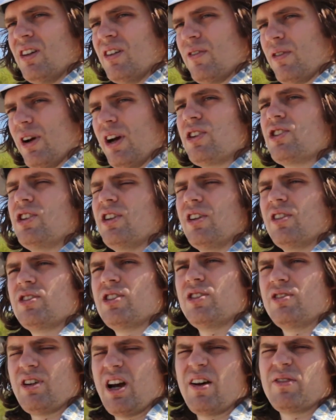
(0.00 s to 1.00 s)
for engineers
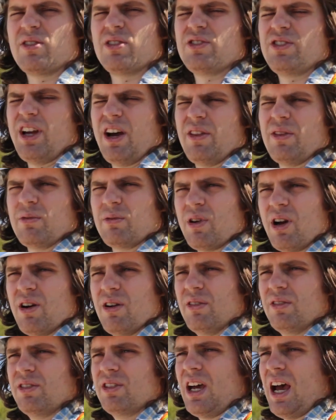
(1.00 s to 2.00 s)
and drafters down the
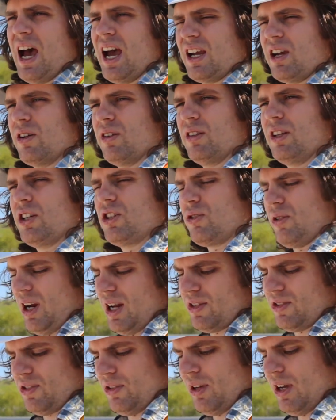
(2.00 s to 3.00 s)
road to accurately
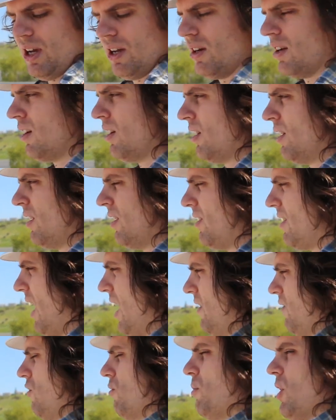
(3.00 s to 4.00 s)
translate
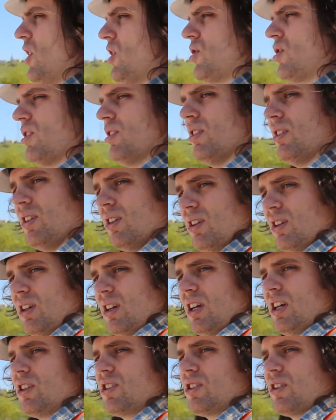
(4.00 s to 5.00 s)
that information
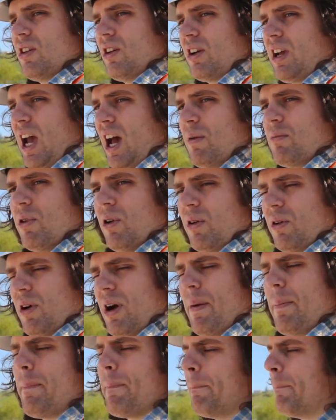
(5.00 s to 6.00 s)
into their CAD
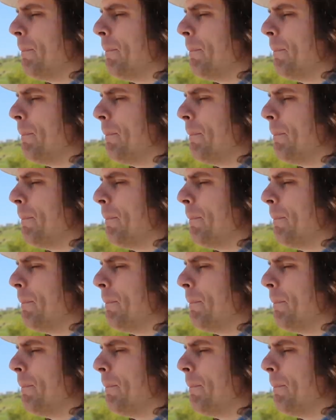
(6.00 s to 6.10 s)
program.